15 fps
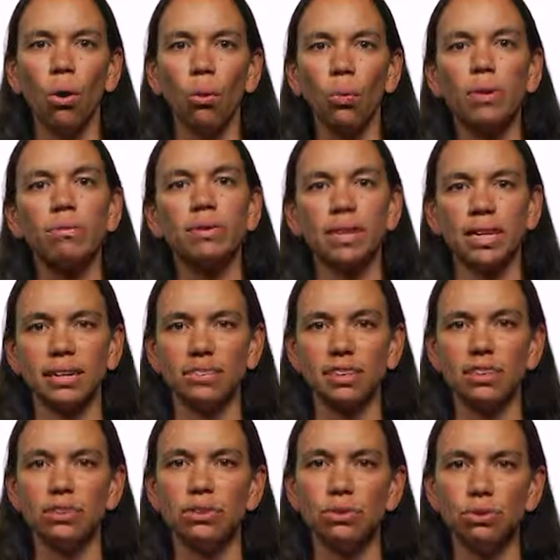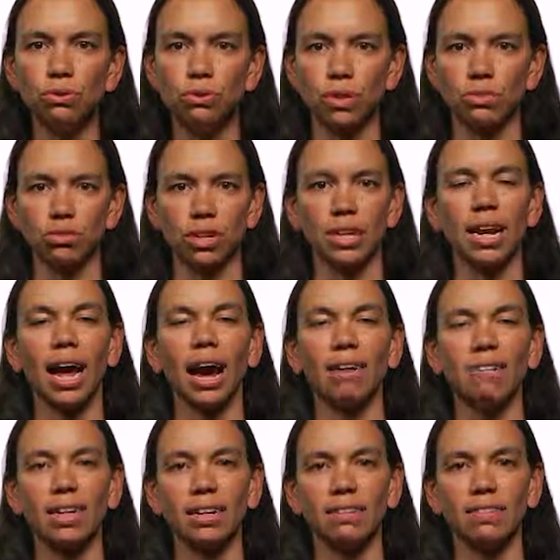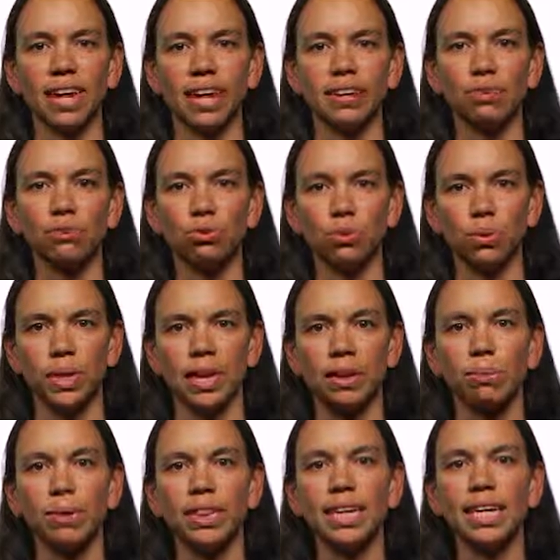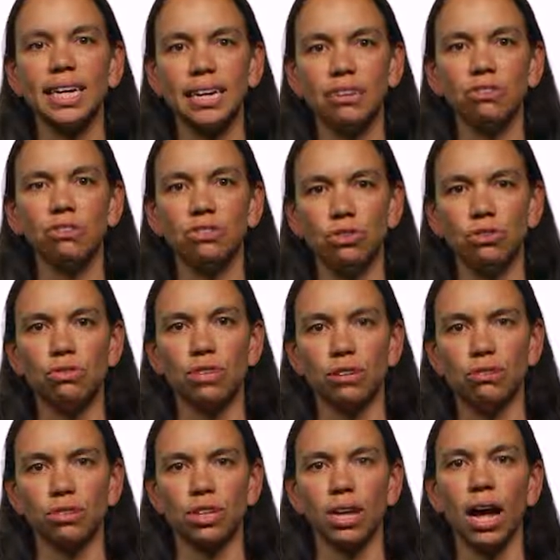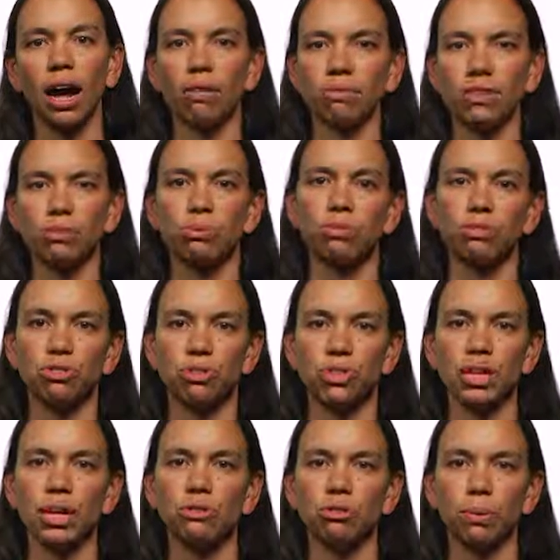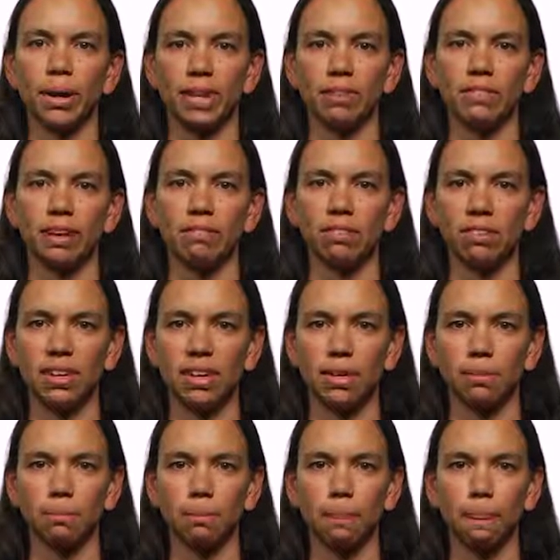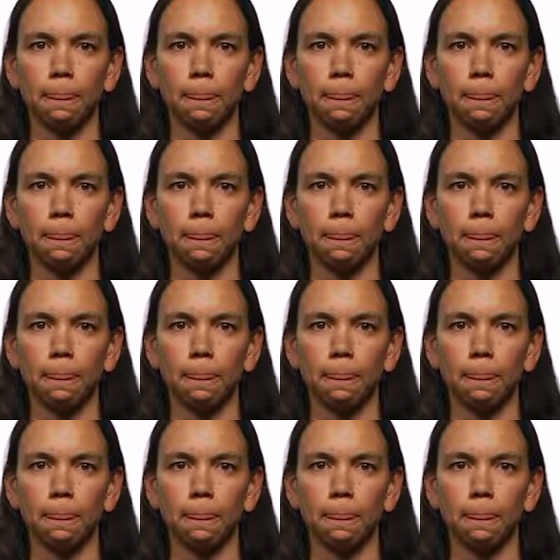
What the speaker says: We release a new version of the container tooling with each new version of Visual Studio 2017.